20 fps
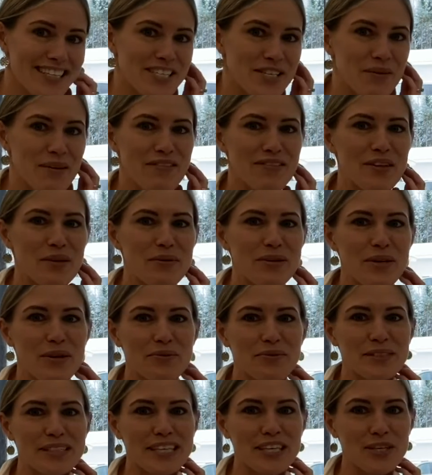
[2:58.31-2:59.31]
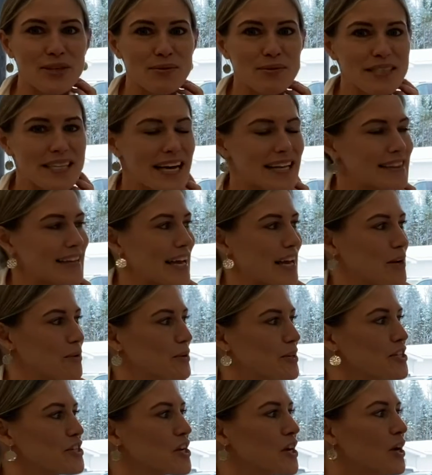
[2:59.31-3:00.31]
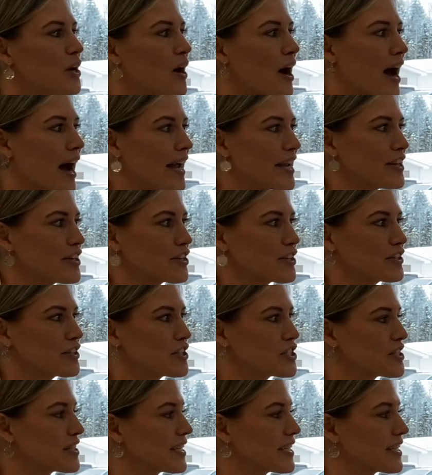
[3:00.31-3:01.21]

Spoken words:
So even though we don't really use that language, I encourage the